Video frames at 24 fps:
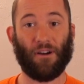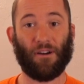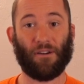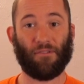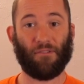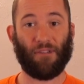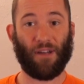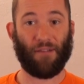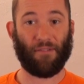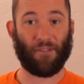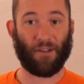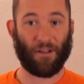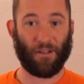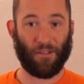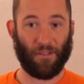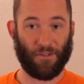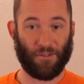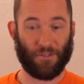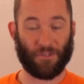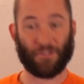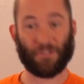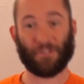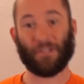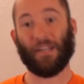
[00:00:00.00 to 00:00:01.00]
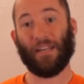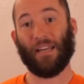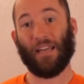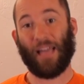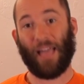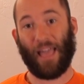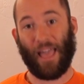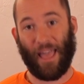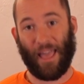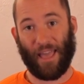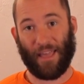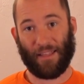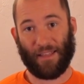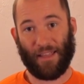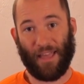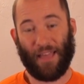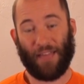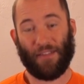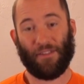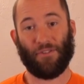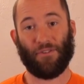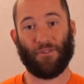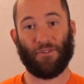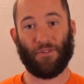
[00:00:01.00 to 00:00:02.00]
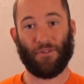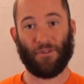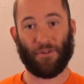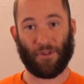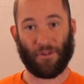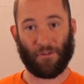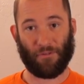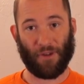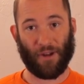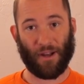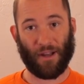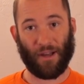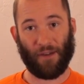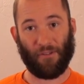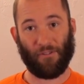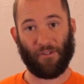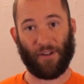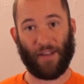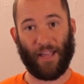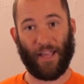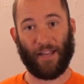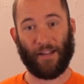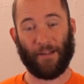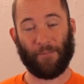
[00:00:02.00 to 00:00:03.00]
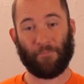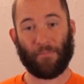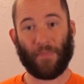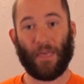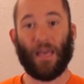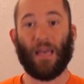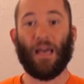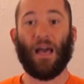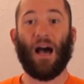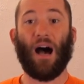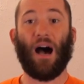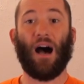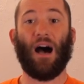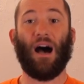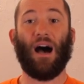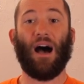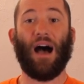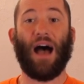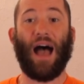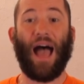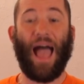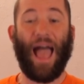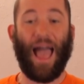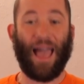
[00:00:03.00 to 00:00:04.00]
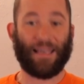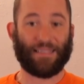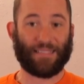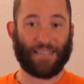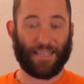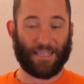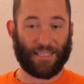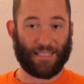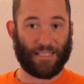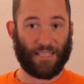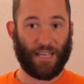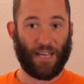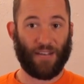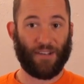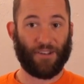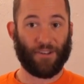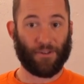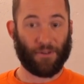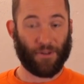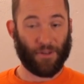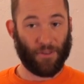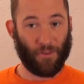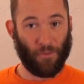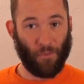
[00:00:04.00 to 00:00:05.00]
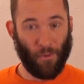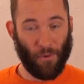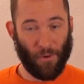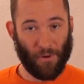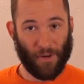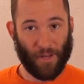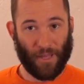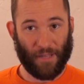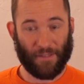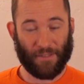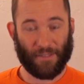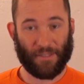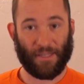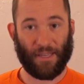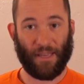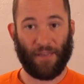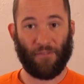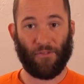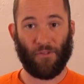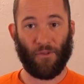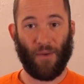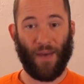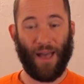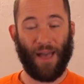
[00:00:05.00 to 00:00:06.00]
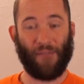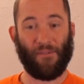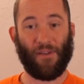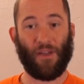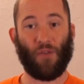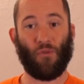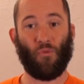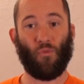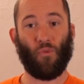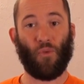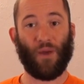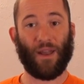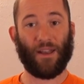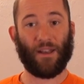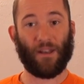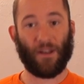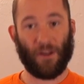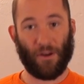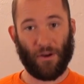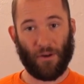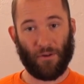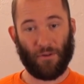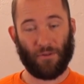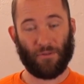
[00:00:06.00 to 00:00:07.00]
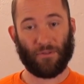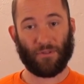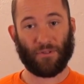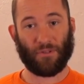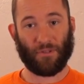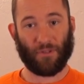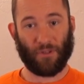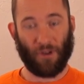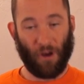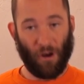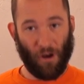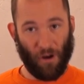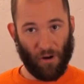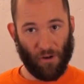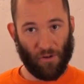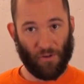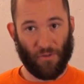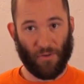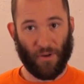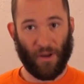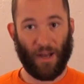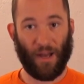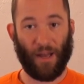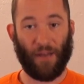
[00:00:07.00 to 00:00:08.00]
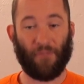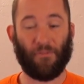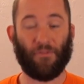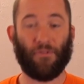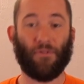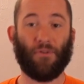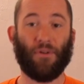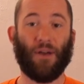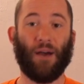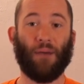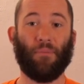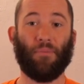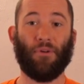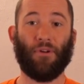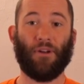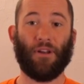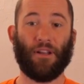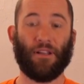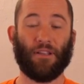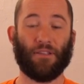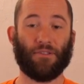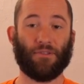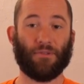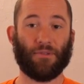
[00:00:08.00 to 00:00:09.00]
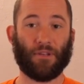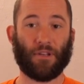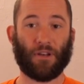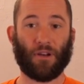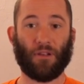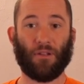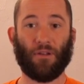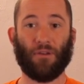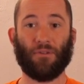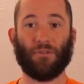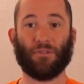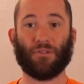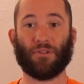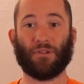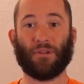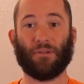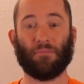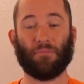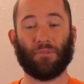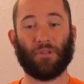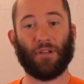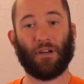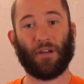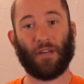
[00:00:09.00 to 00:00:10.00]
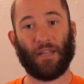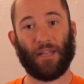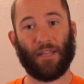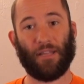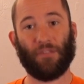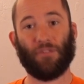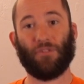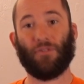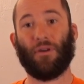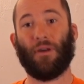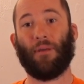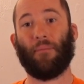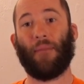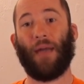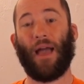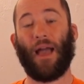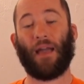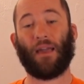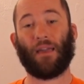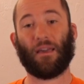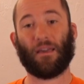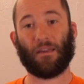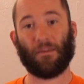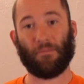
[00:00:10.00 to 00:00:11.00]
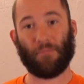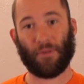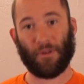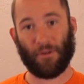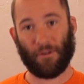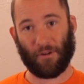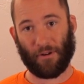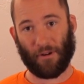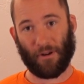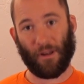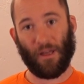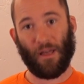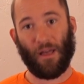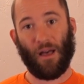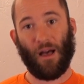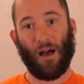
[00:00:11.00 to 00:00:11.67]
hard drive enclosure, and, and you, you can recover data. Uh, as I said during the warnings, if you have a Windows hard drive, do not put it into an enclosure and plug it into a Mac computer.